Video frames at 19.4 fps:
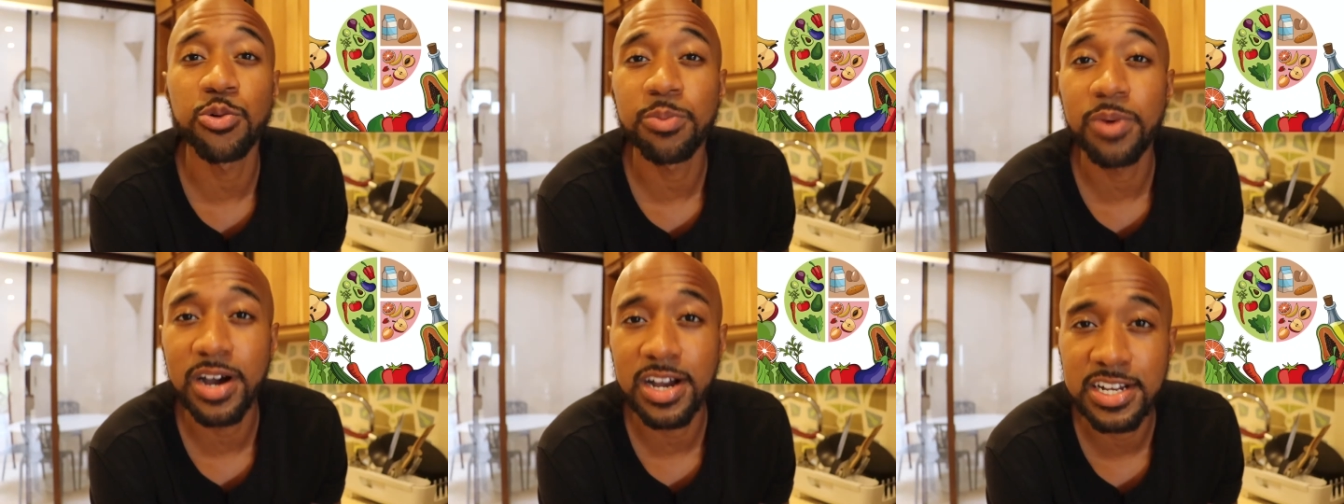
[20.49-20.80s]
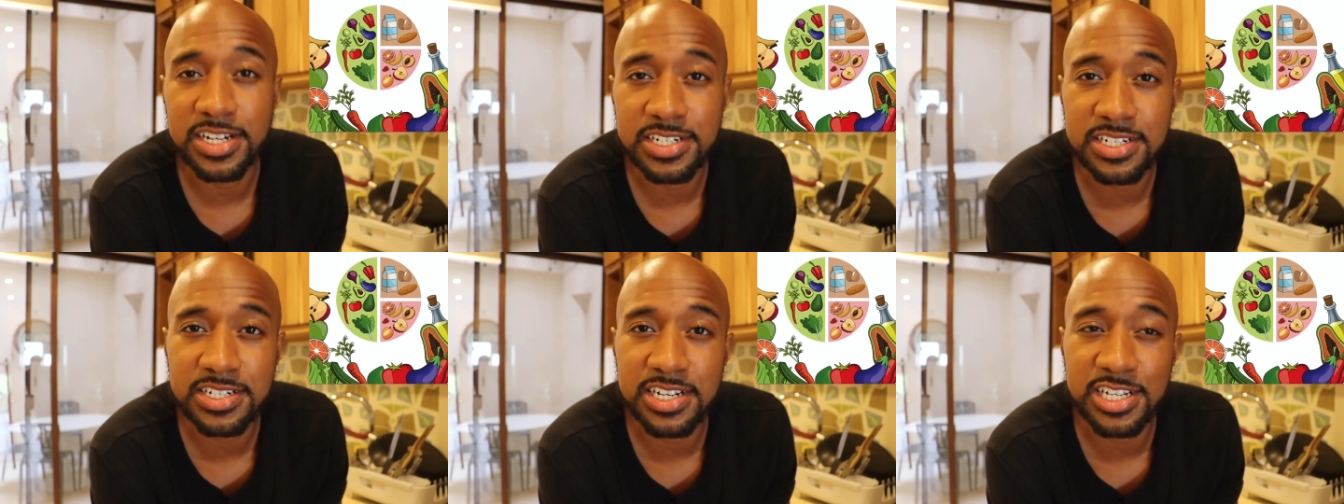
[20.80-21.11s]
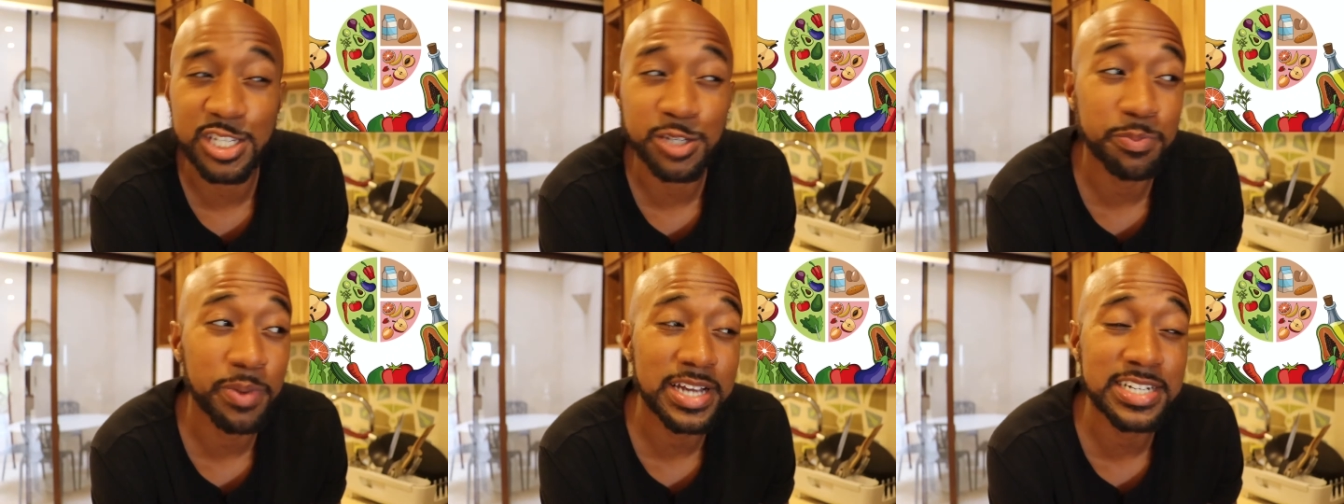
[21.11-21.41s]
much,
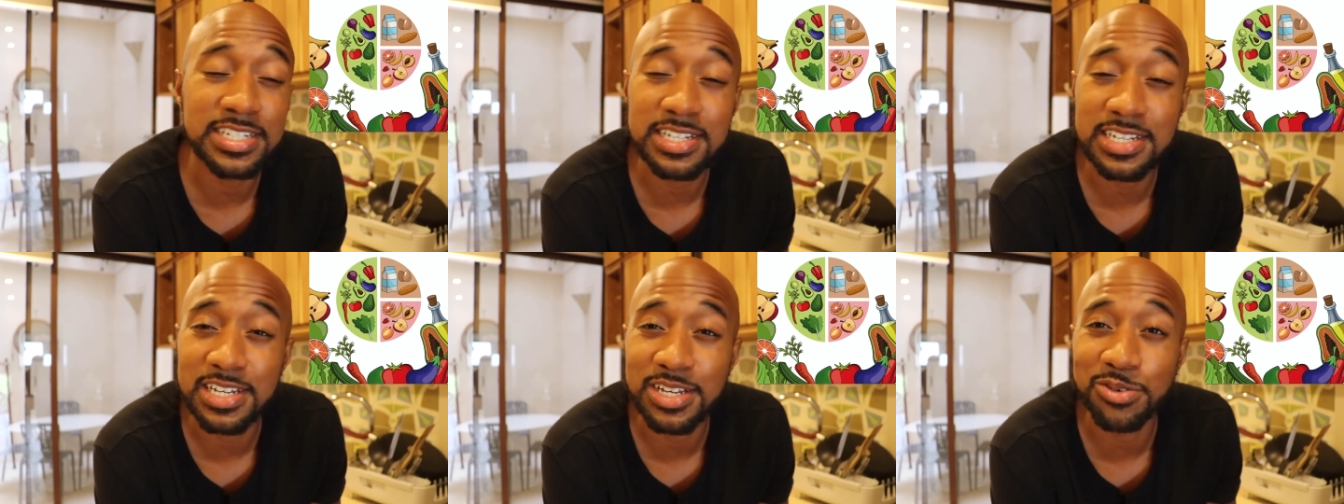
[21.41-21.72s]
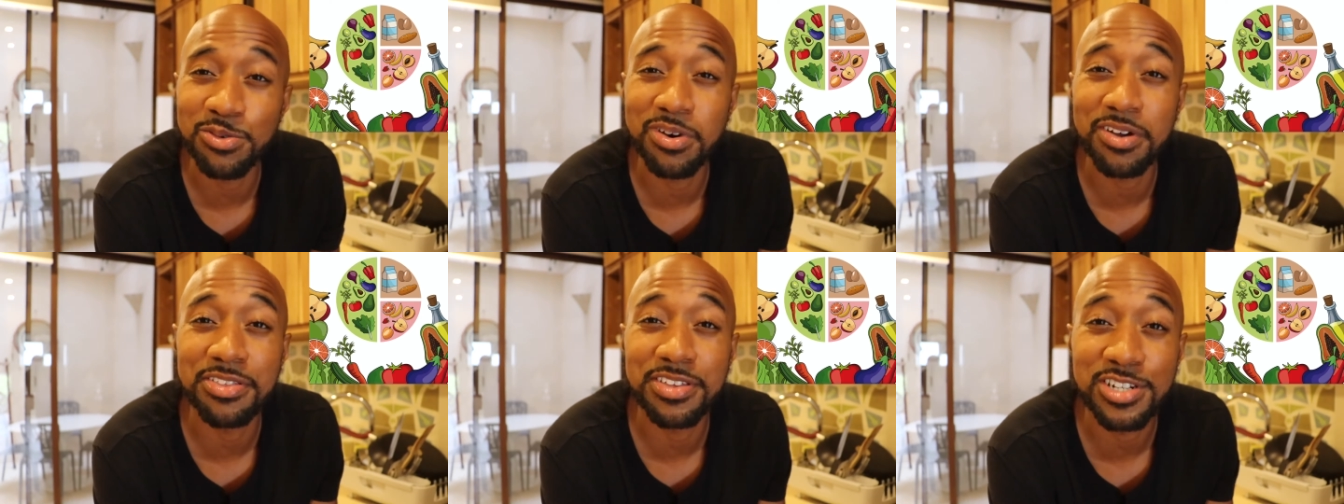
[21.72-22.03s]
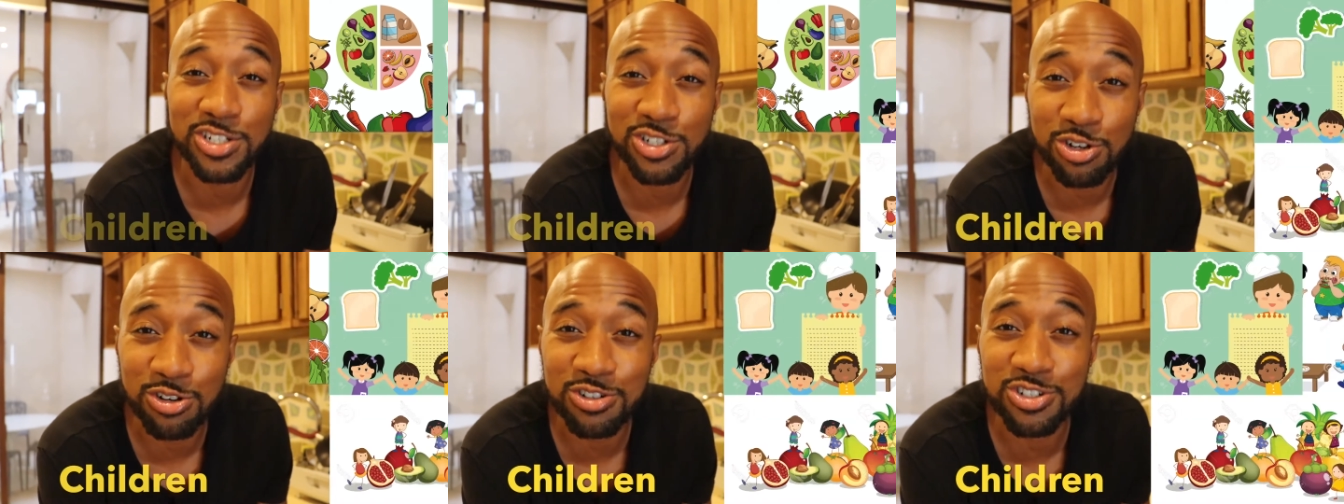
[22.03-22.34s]
especially with
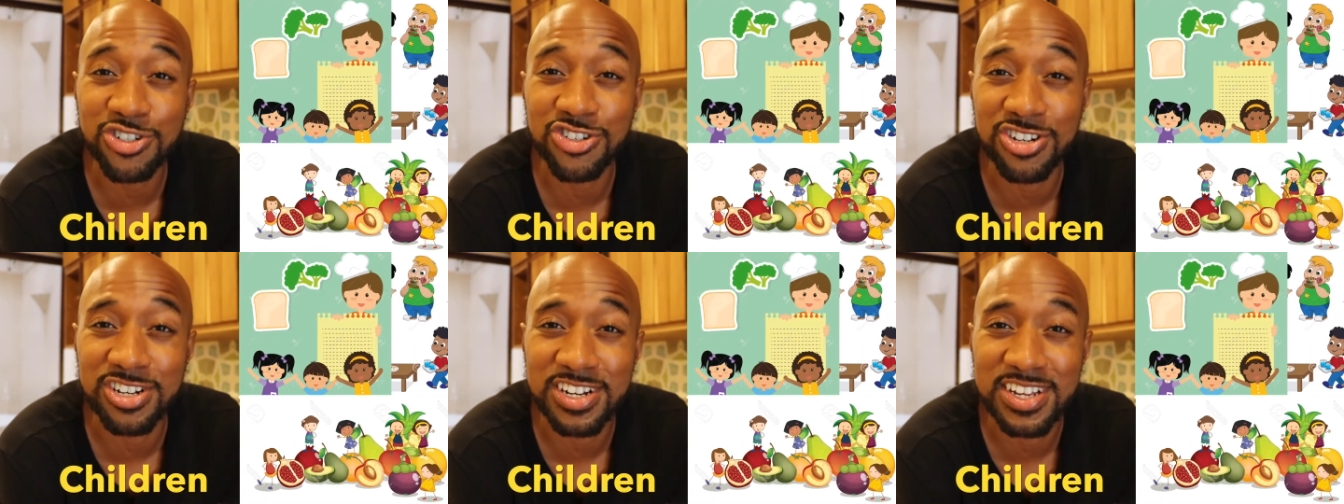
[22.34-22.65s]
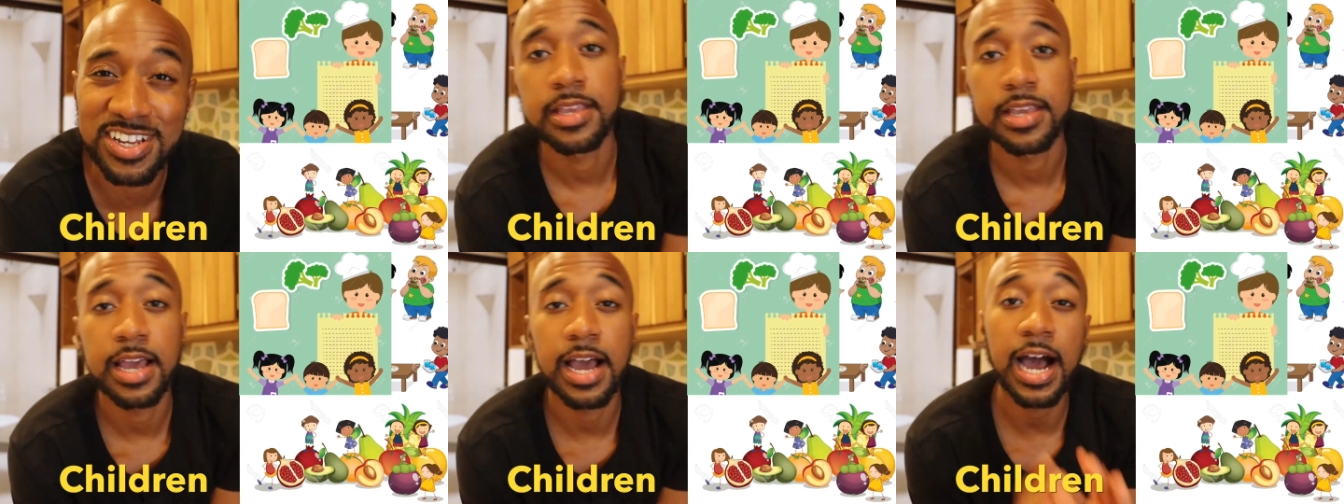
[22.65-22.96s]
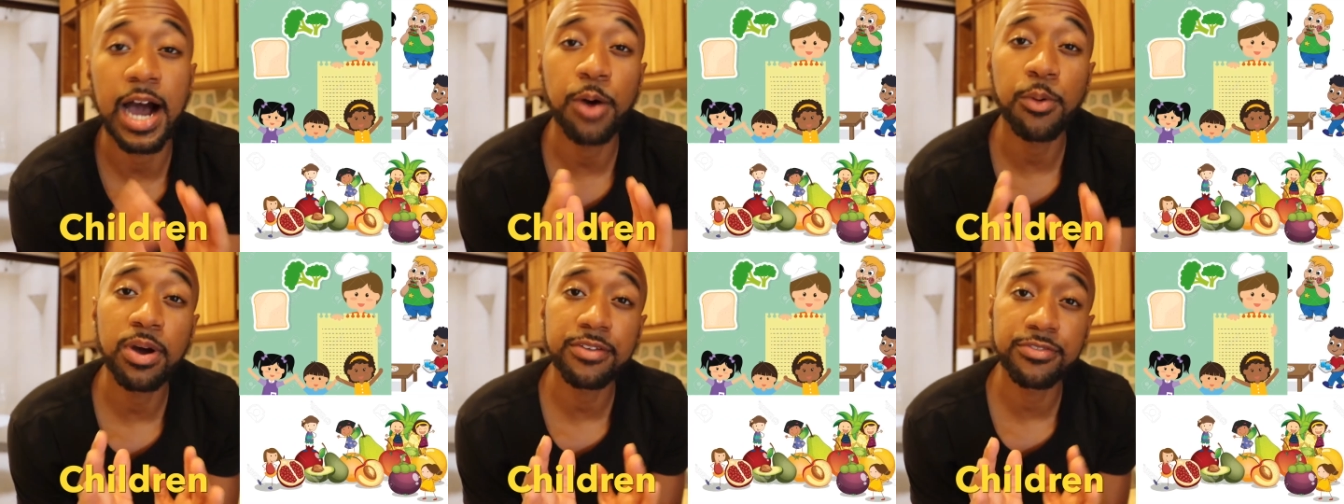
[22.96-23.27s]
children.
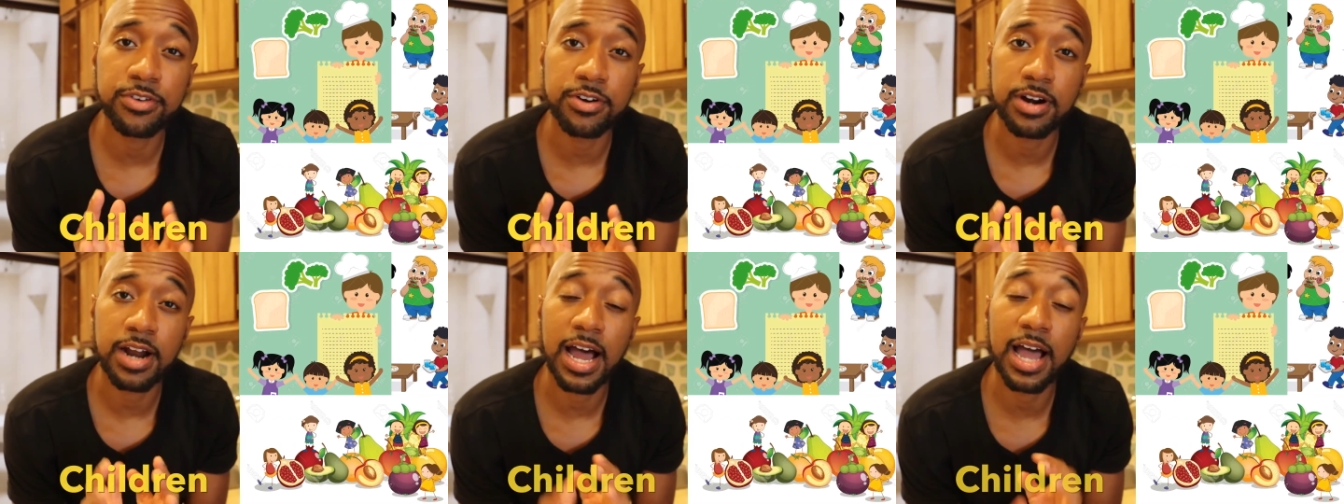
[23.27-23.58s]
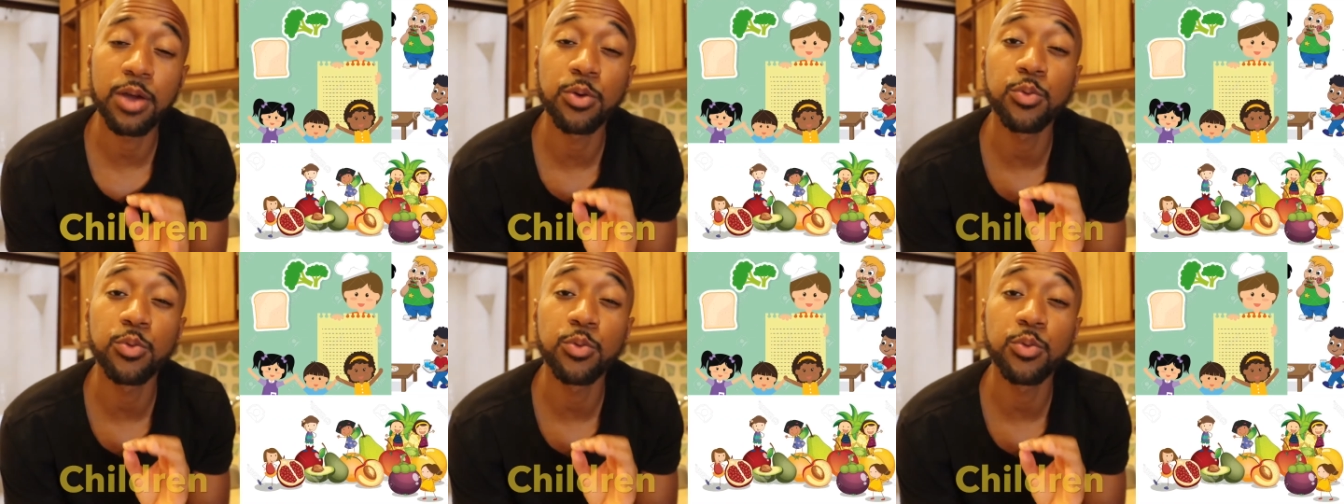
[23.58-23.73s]
However, I